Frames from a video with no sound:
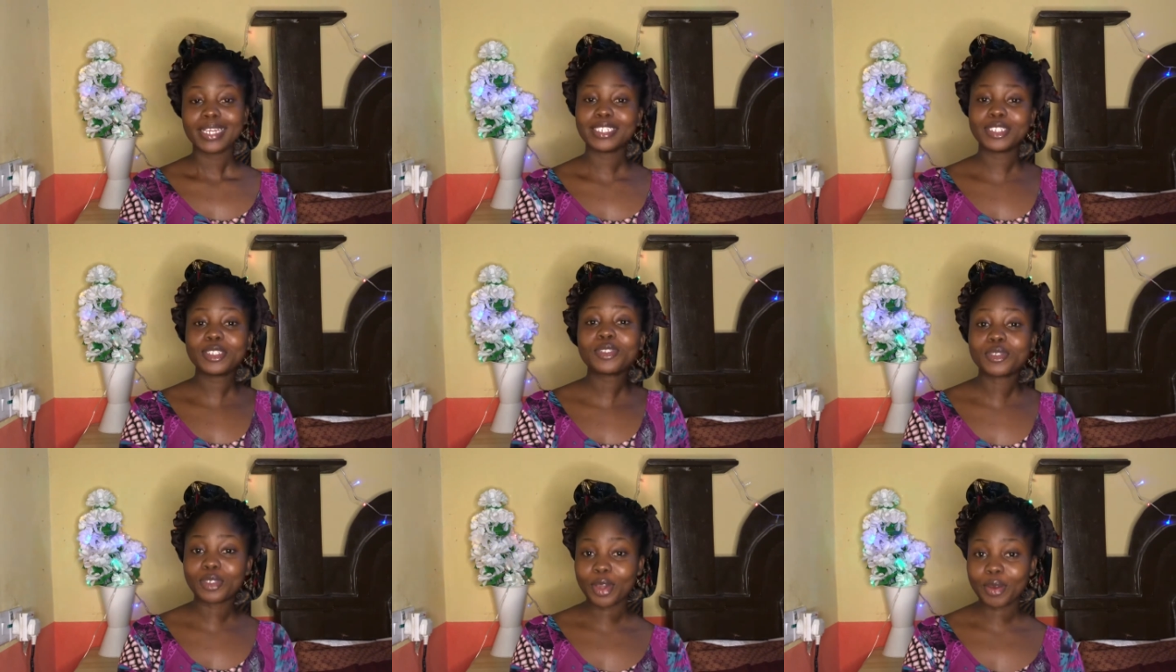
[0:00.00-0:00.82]
this
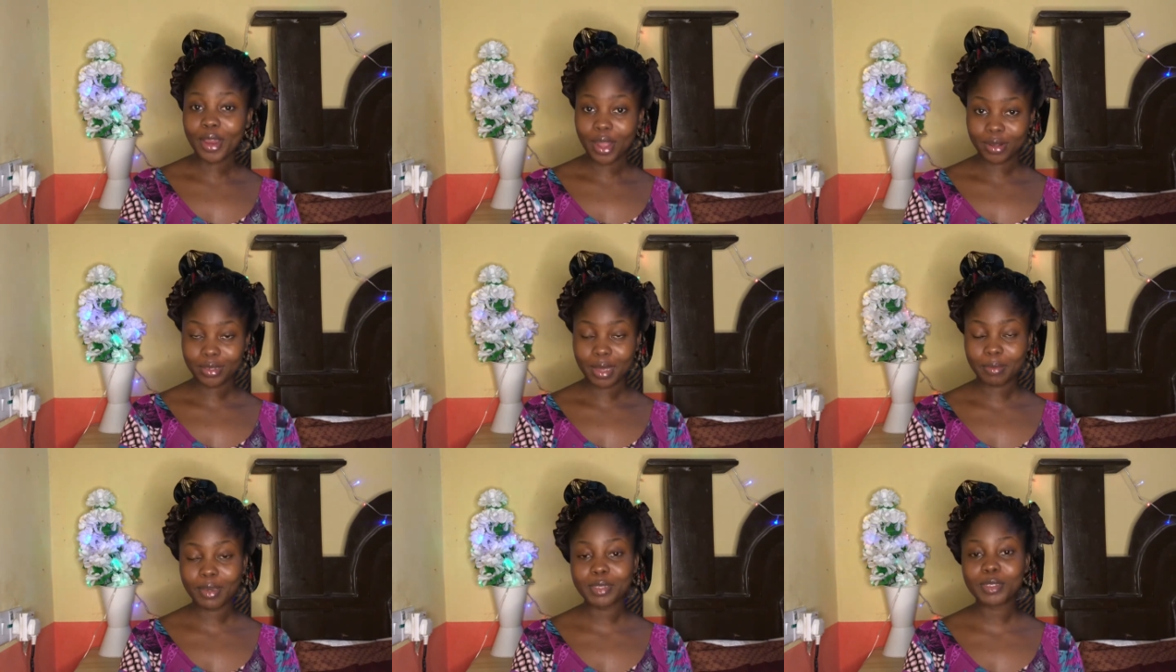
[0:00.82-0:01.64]
tutorial, I'm
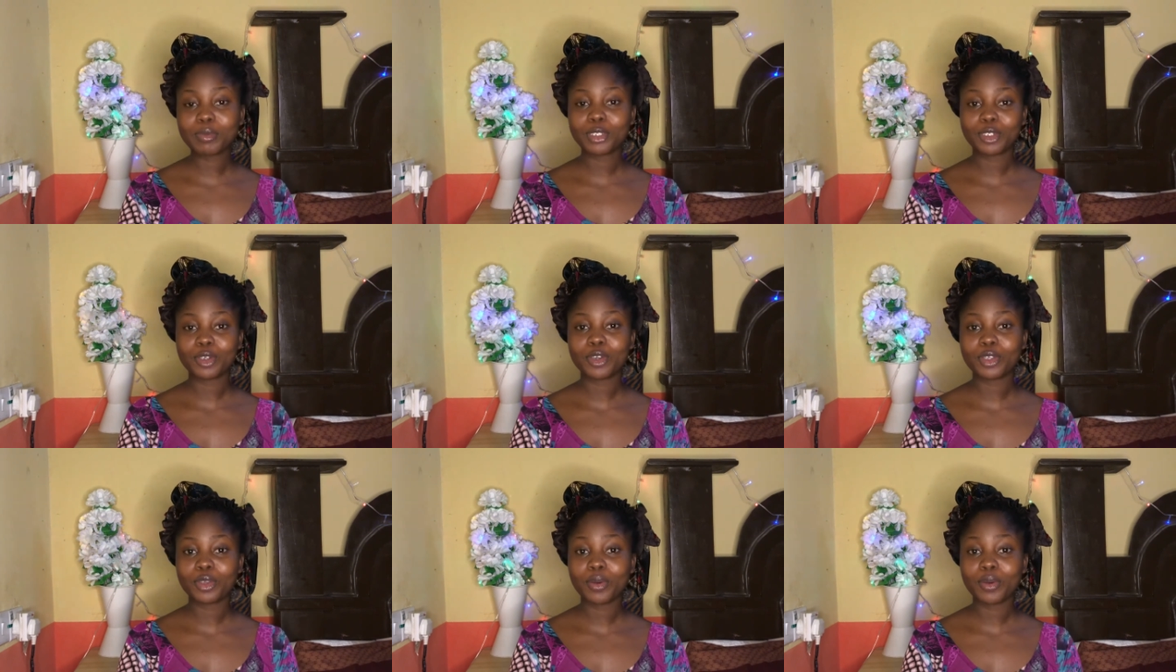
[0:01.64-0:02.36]
going to be showing you